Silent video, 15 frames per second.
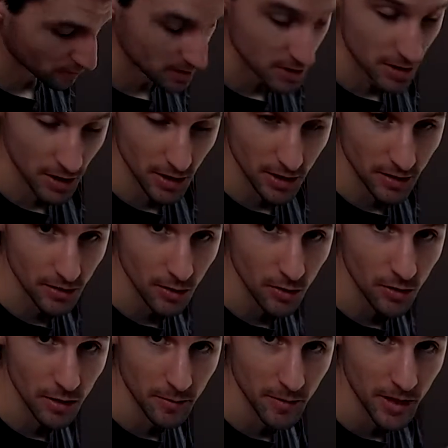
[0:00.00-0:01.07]
two is good,
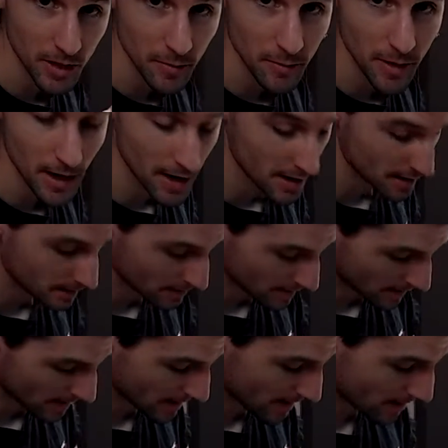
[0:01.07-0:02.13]
or I'm gonna buy
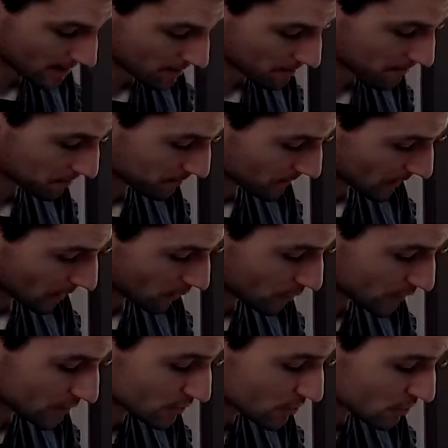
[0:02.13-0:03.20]
a
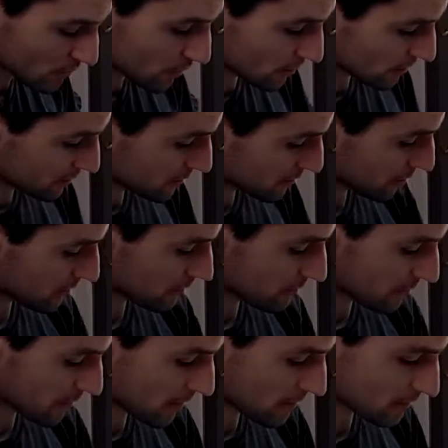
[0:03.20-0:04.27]
reusable to put in
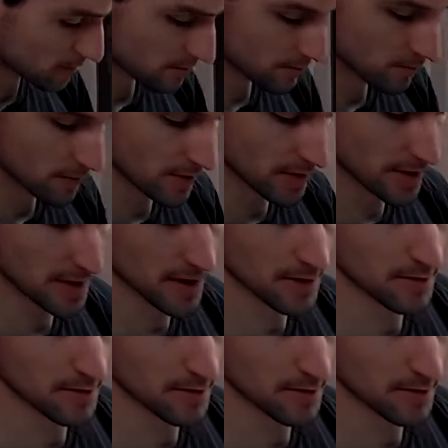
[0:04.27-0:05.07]
front with